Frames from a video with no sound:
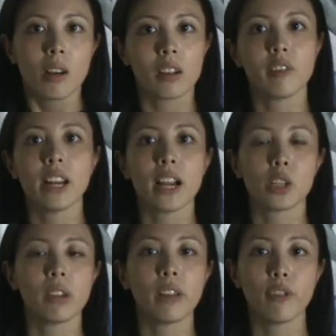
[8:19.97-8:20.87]
or even
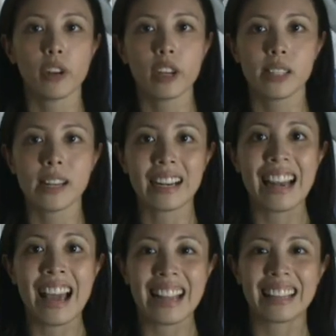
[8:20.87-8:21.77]
actually fluorescent
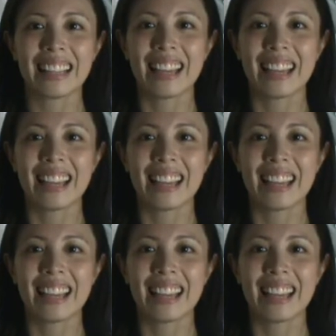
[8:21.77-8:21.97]
light